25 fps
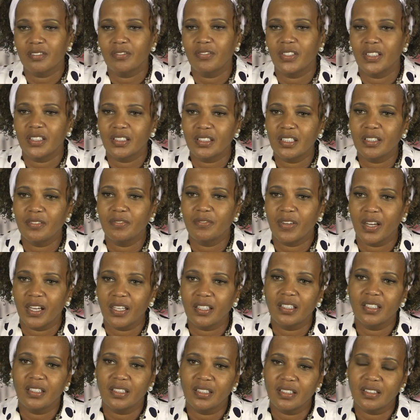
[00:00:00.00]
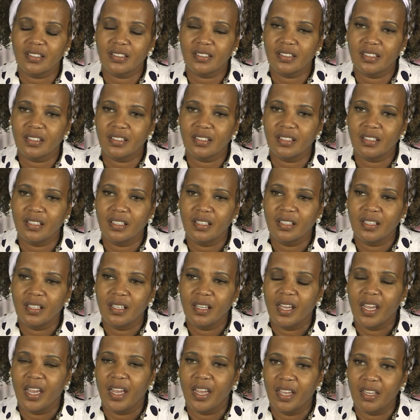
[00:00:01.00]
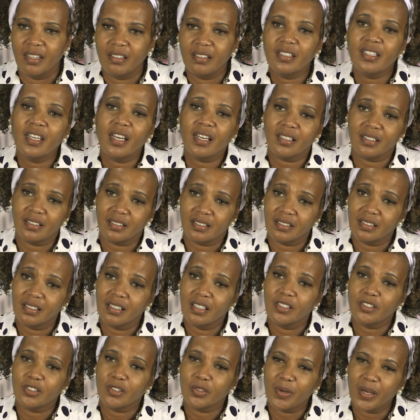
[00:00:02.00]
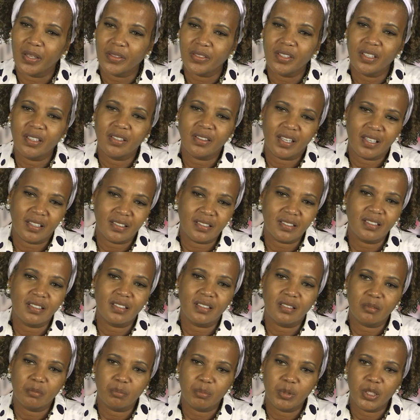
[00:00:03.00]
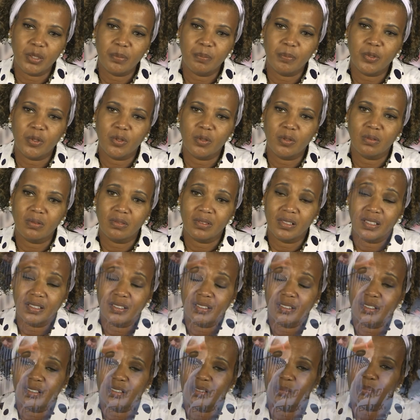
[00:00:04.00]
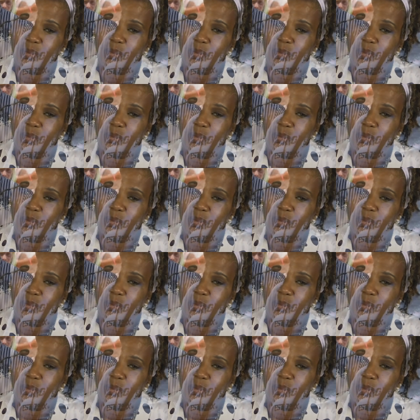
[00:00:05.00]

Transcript: of this, he finally gets it. And yes, so I think that's it. People listened,